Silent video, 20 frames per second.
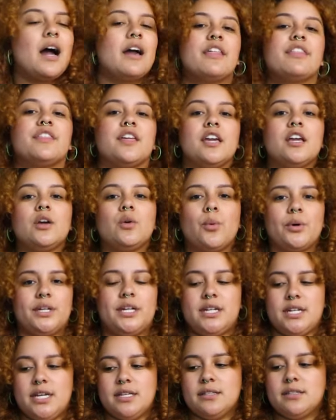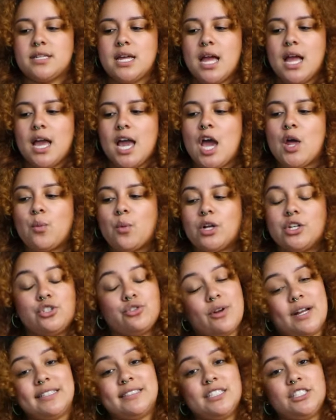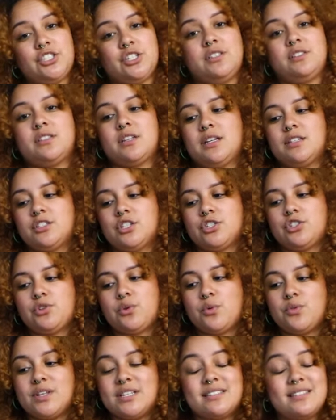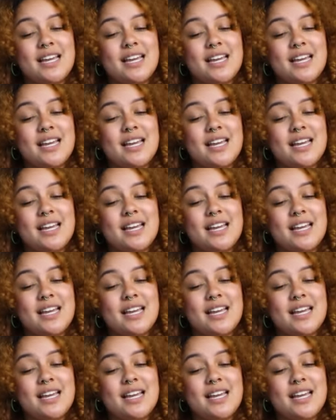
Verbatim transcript: I think what it is, and what transitions us to the